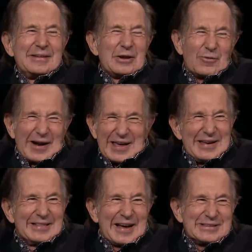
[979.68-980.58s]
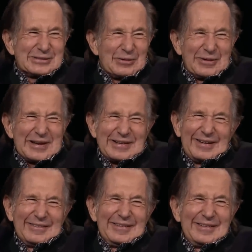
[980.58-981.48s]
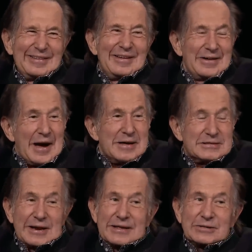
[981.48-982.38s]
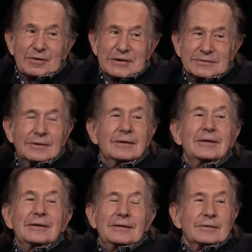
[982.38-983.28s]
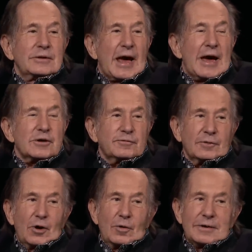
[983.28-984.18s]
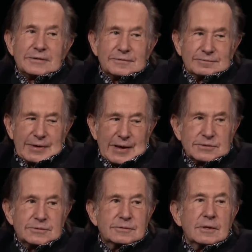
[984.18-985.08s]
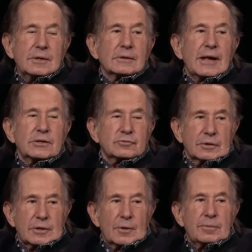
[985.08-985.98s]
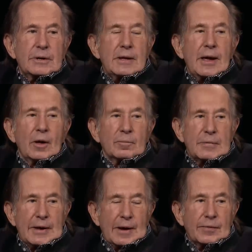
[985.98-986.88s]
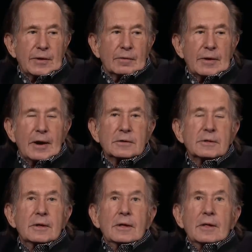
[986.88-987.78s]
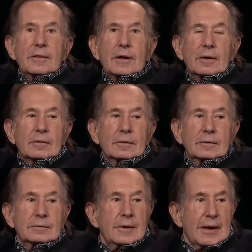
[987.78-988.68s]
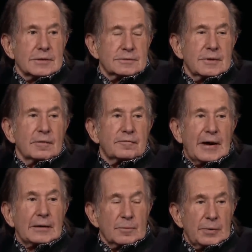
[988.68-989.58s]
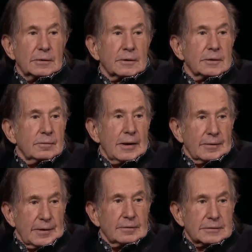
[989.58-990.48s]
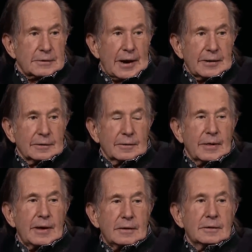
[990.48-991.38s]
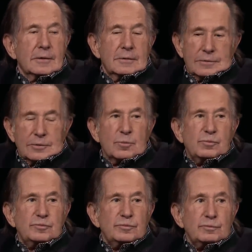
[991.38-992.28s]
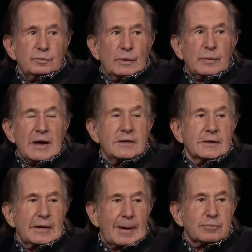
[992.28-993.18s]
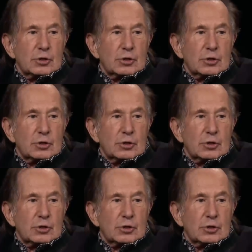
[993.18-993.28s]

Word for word: you don't want to hear that story? No. Well, it's an interest. Cash flow is, yes, the electric company helped me out. Their, un, their, yes, their fallibility. Well, they're entitled. They, the meter you kept paid it